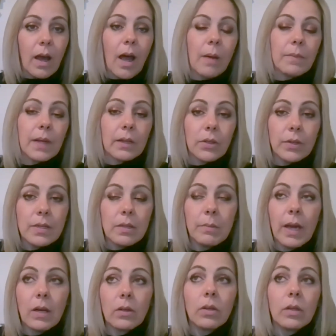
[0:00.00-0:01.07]
um, that there is a
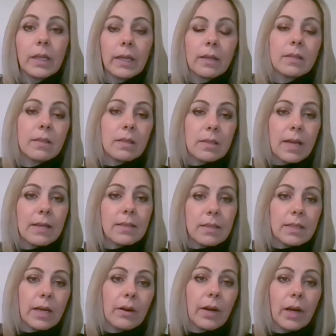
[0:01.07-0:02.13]
medical clearance that's
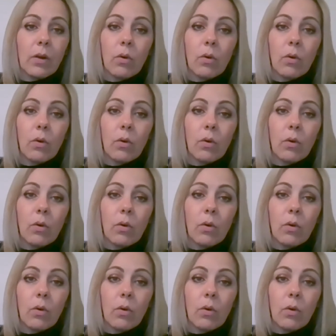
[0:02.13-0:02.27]
necessary,